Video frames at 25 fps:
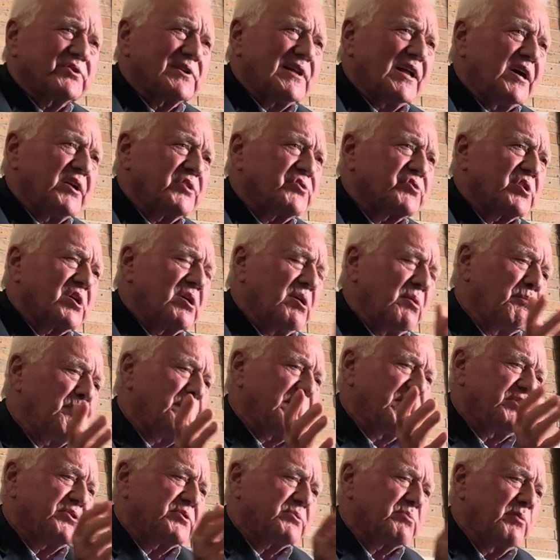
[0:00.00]
Large
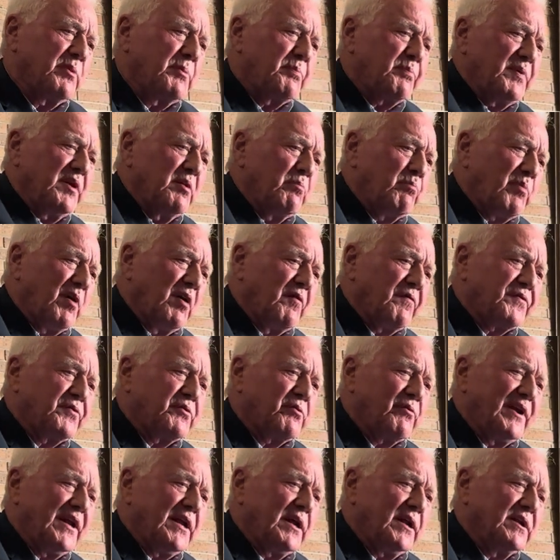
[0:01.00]
companies would be above
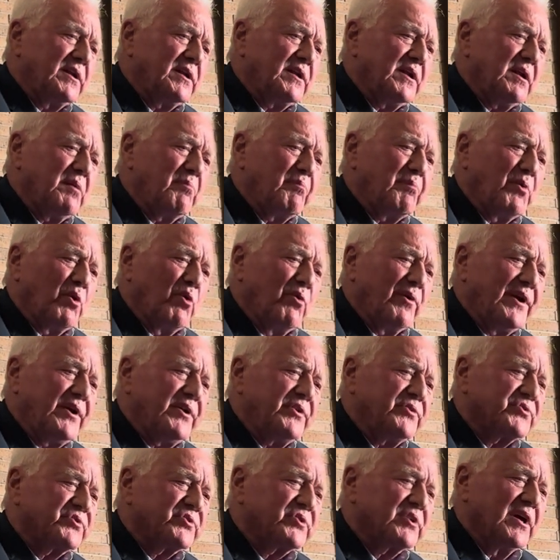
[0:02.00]
300
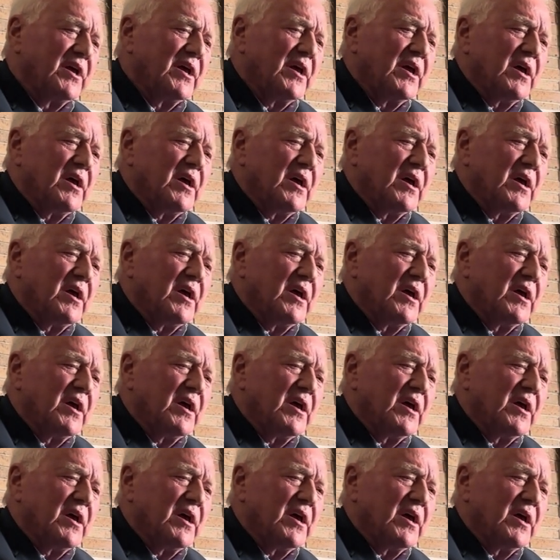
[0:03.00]
employees.